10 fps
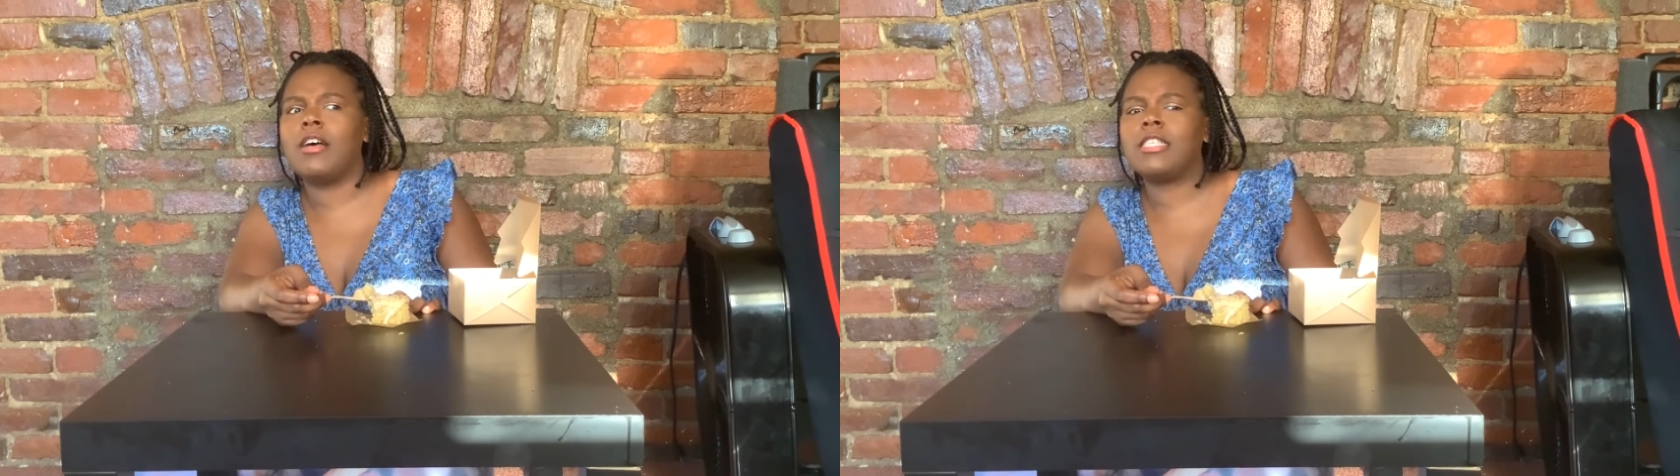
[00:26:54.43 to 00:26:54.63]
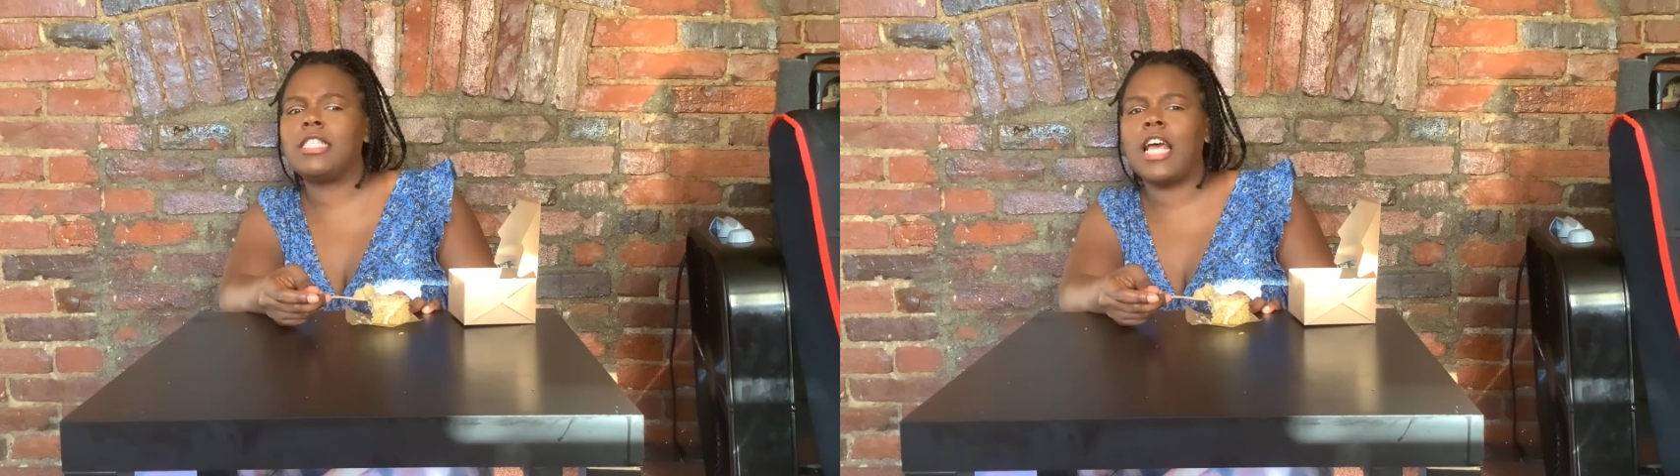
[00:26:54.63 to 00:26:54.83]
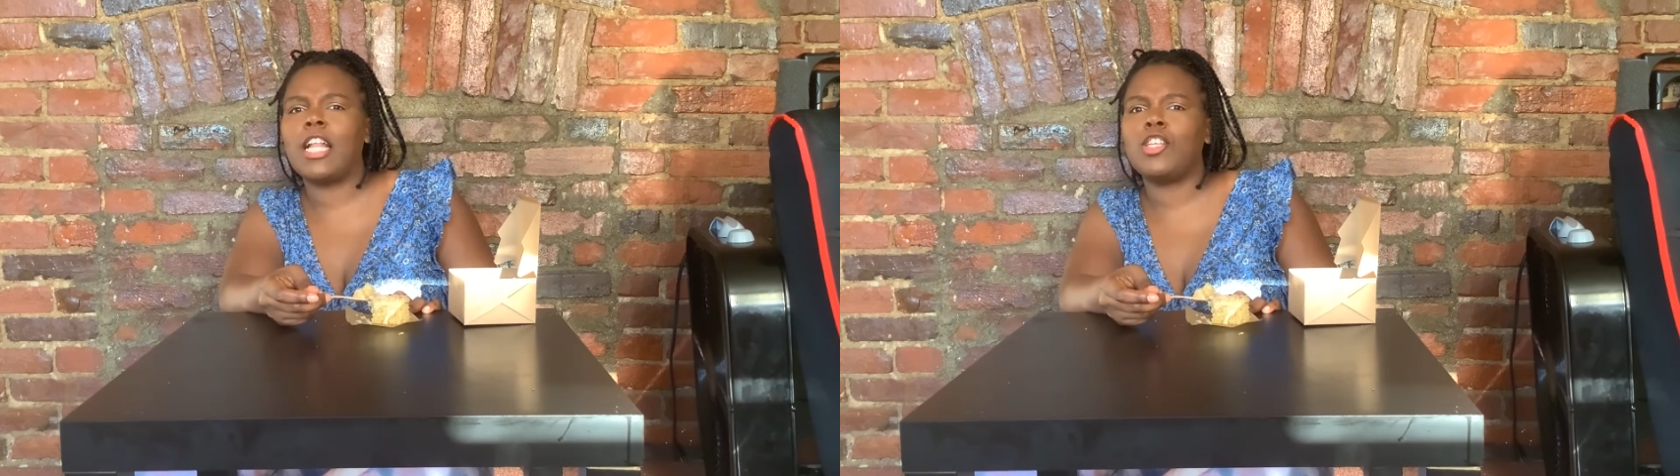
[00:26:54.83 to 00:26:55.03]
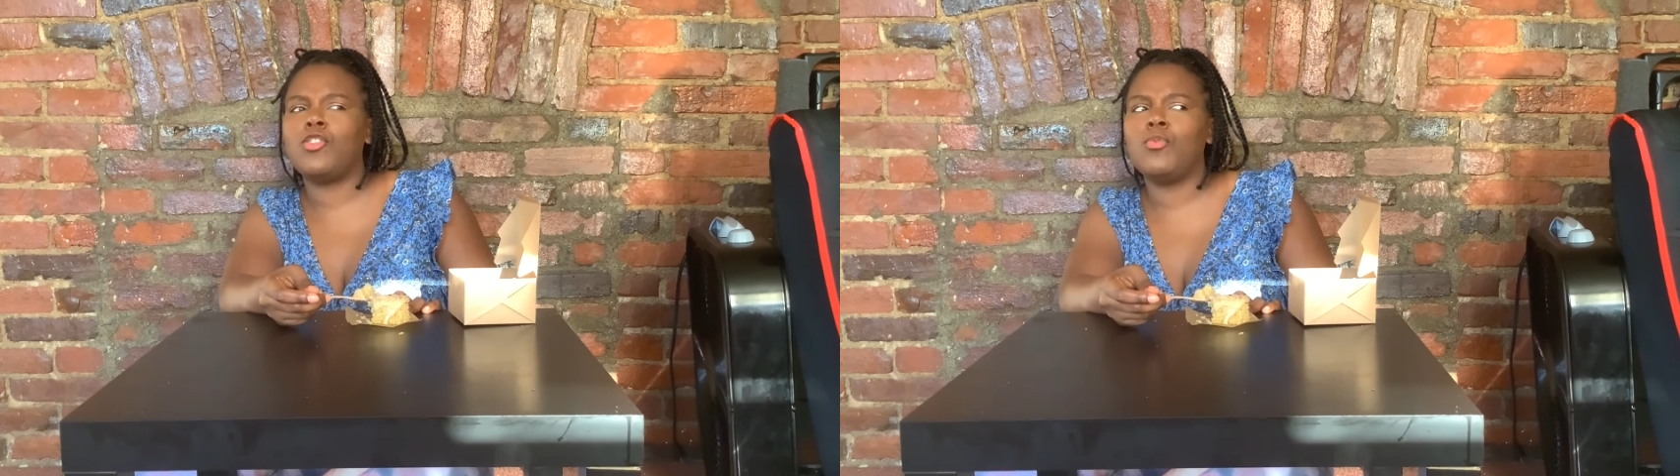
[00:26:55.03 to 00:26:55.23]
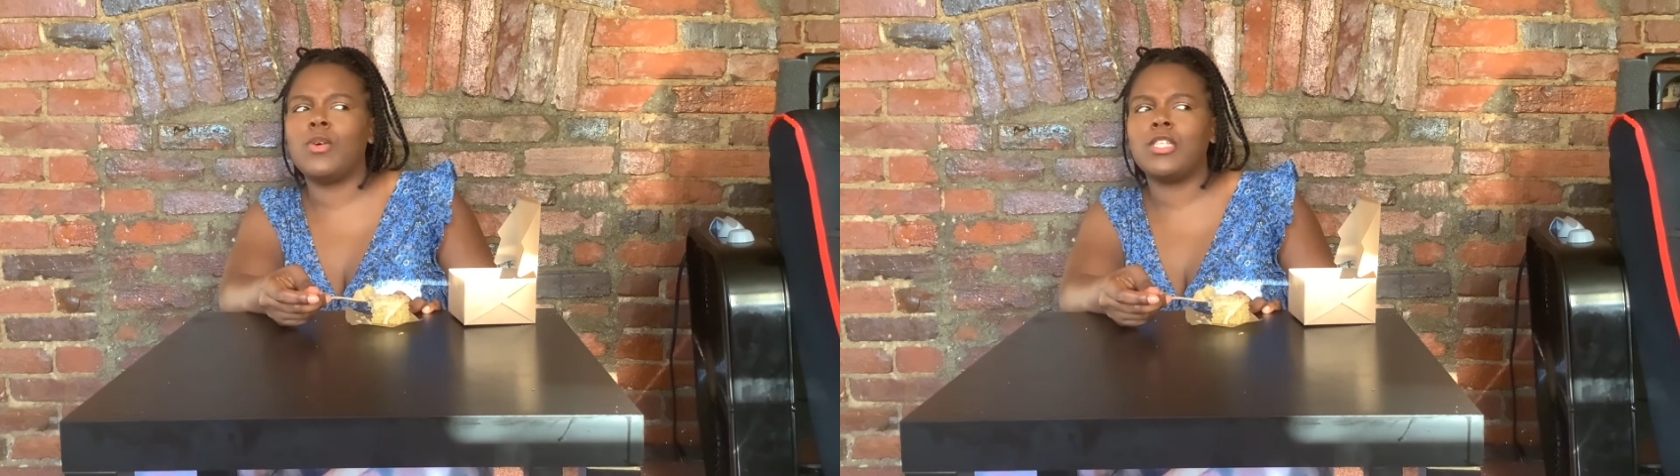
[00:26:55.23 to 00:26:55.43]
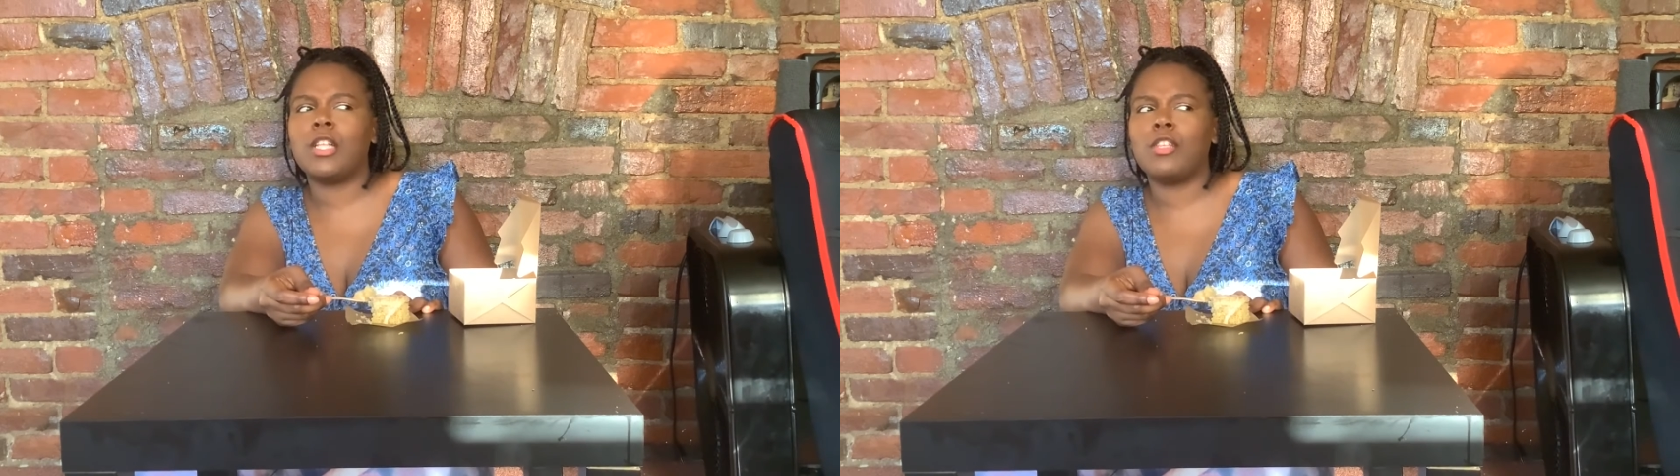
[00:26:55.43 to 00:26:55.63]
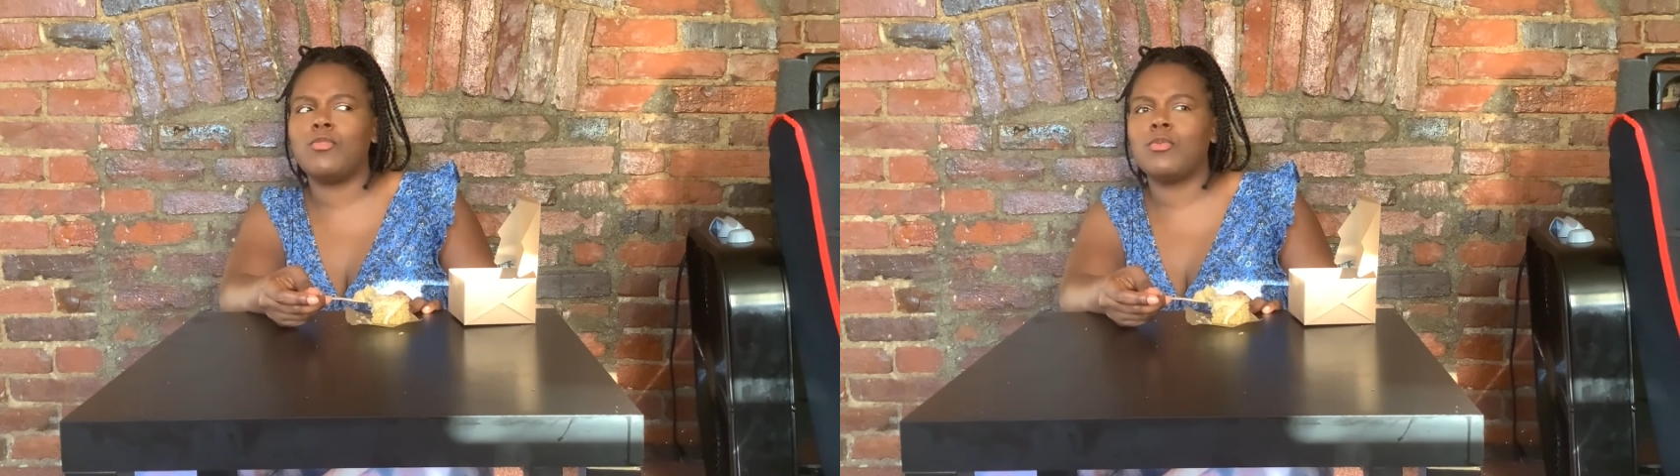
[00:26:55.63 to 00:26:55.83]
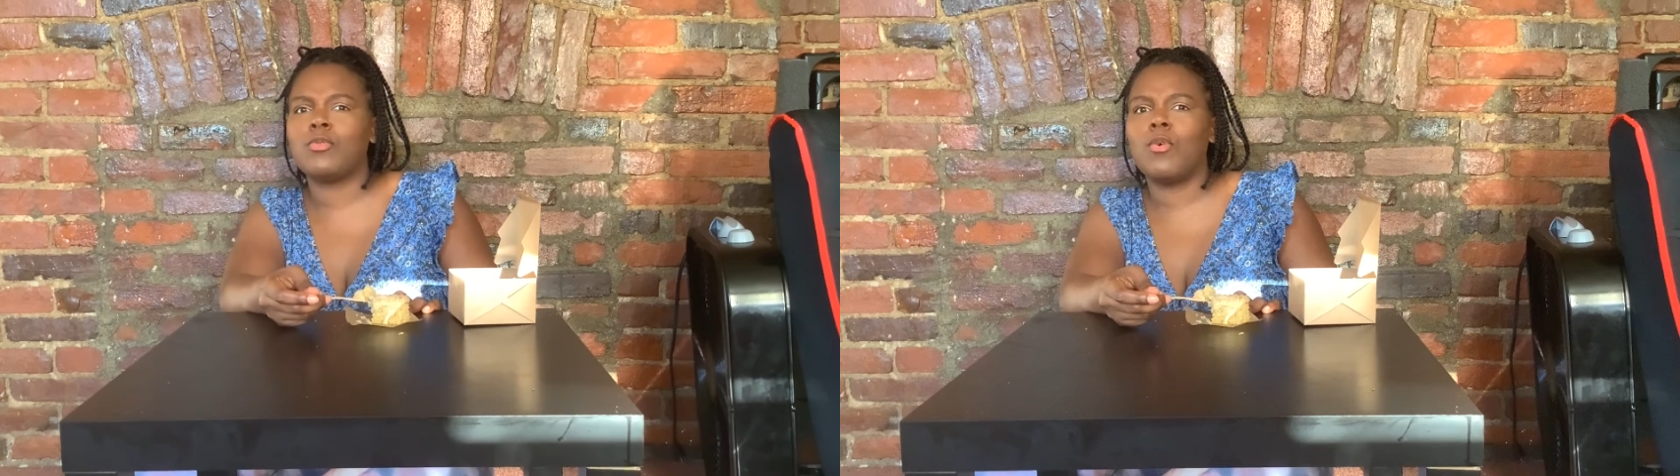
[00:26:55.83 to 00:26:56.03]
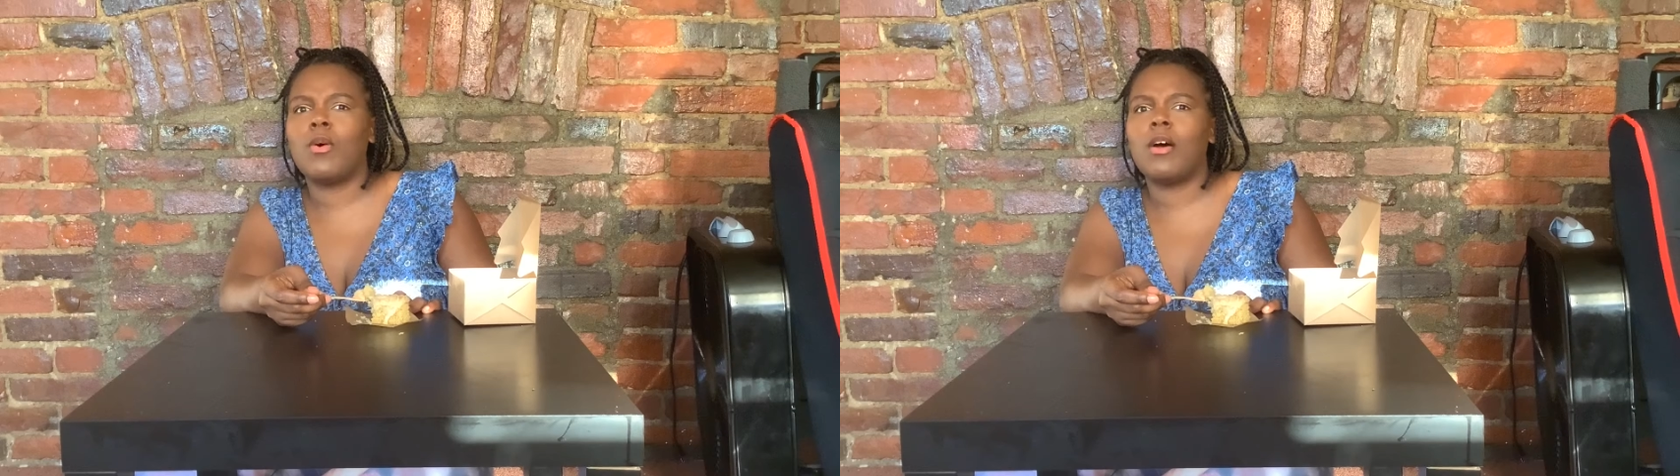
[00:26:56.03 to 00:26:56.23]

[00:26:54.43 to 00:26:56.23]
say that you wish that you was going